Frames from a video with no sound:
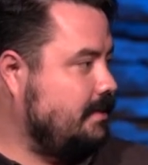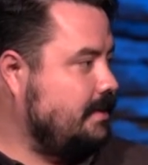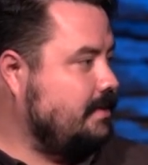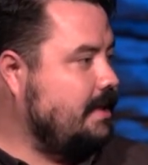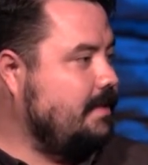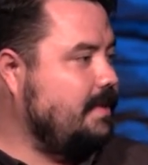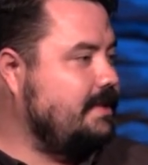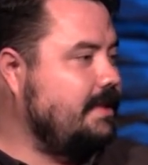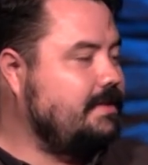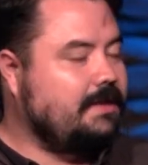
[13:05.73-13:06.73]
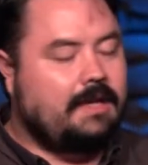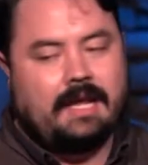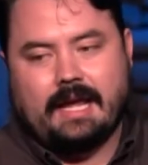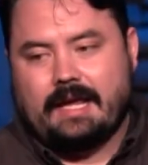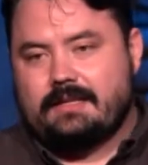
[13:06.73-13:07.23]
There's going to be tension.
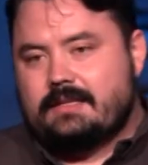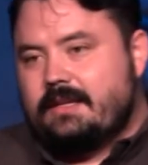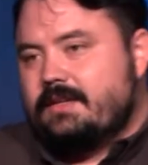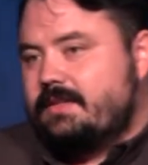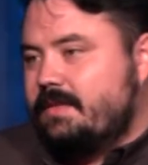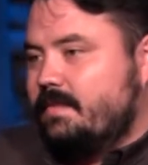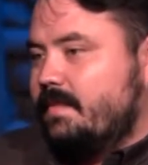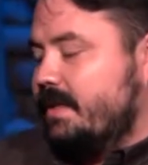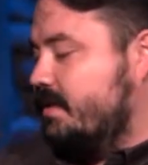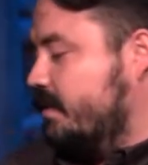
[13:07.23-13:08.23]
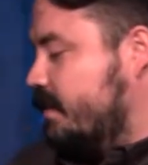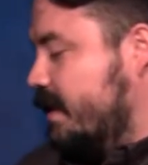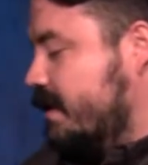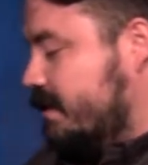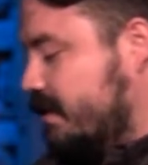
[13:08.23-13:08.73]
And there's some
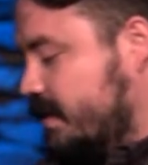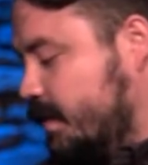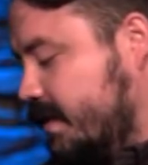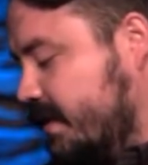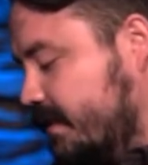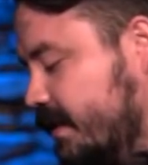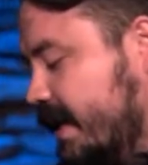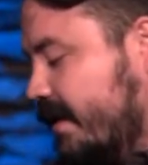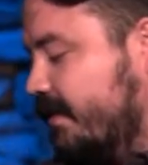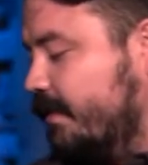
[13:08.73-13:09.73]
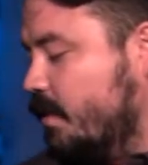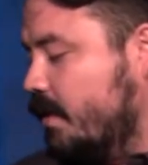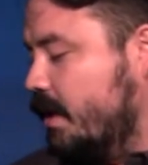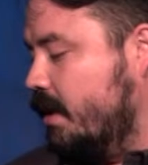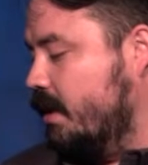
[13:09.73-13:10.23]
things specifically I have
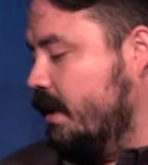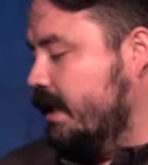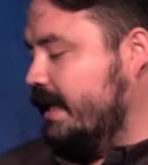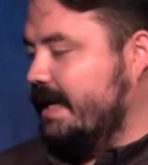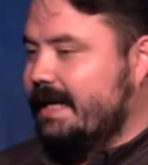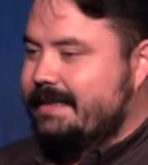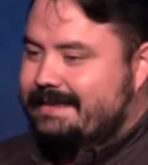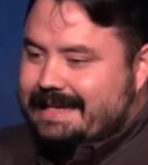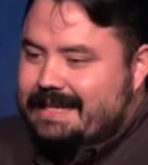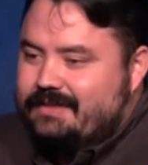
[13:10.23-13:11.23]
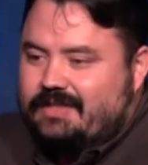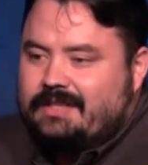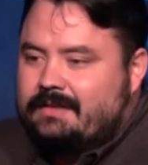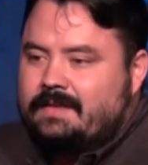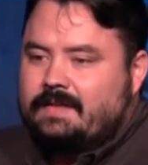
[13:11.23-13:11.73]
4
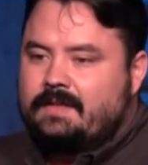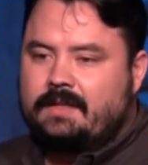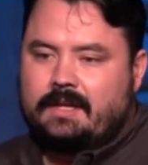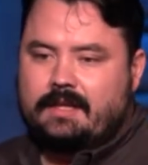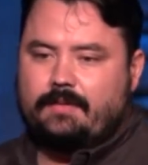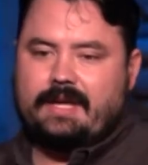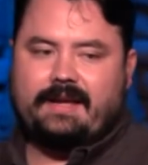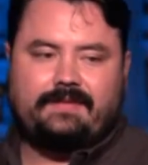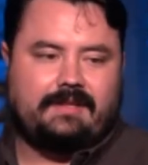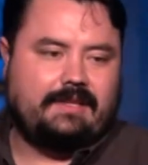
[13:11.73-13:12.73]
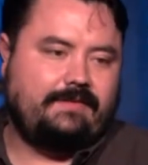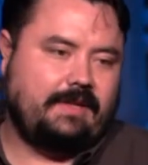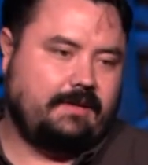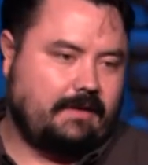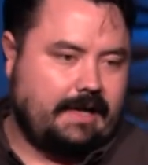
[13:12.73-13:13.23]
tensions that we have to live
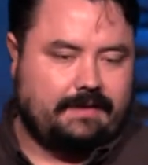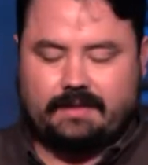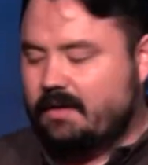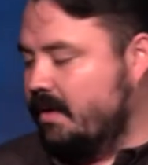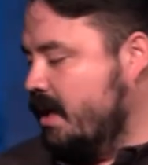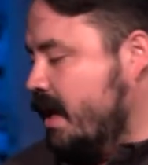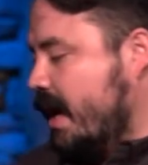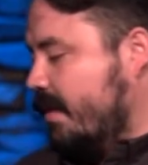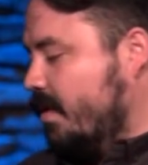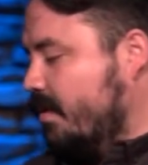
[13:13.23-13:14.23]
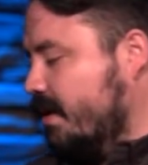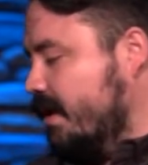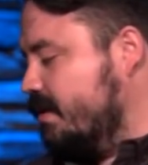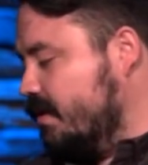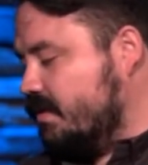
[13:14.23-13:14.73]
in, right? So what we're
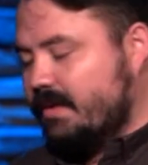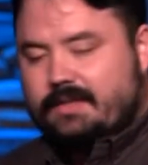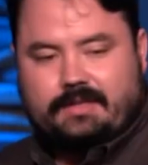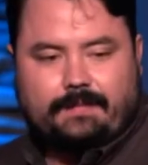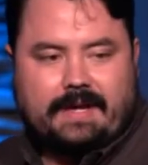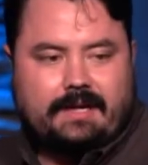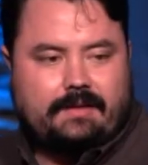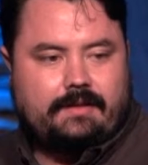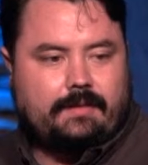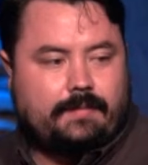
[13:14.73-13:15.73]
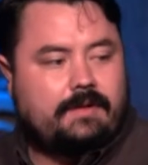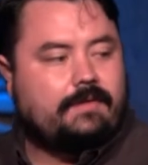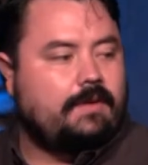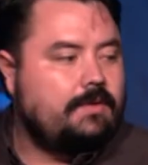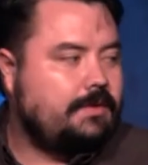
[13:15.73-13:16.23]
going to do is we're going to jump out of the book
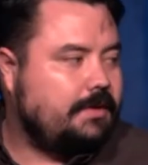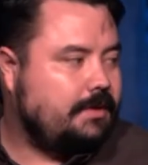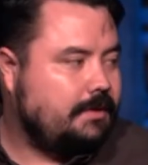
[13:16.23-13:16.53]
of Luke.